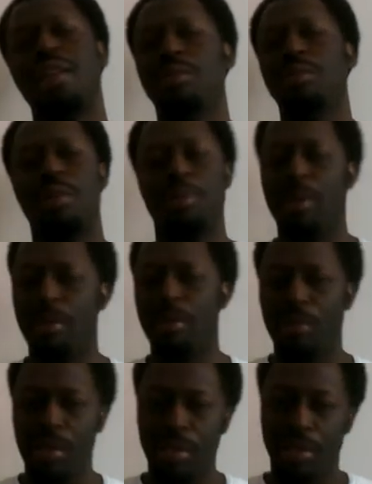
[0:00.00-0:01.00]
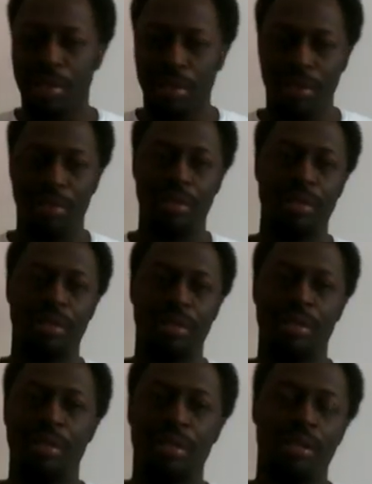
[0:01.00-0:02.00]
want to pay the money.
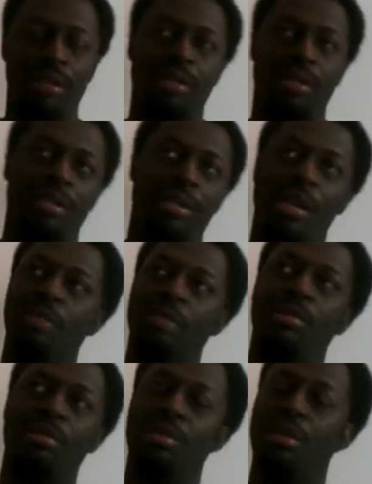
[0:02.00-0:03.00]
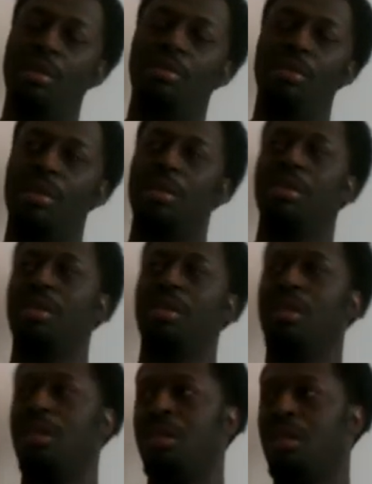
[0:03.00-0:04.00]
I didn't want to pay the money,
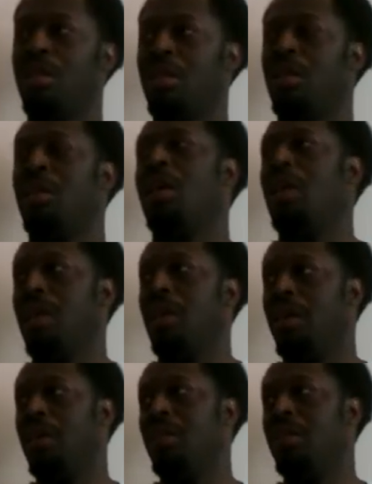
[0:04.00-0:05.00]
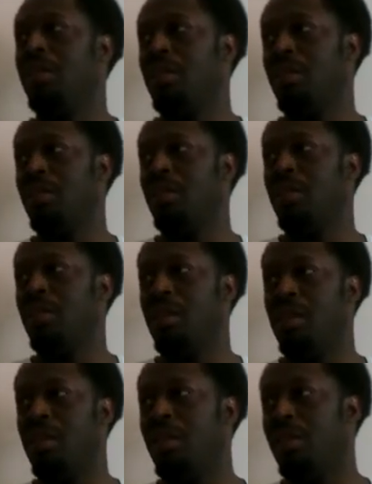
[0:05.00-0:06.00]
and
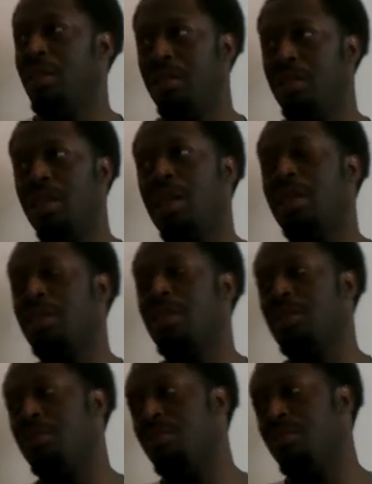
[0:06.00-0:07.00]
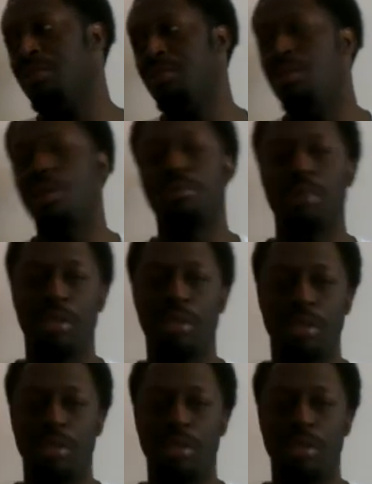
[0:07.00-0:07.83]
instead I just bought books.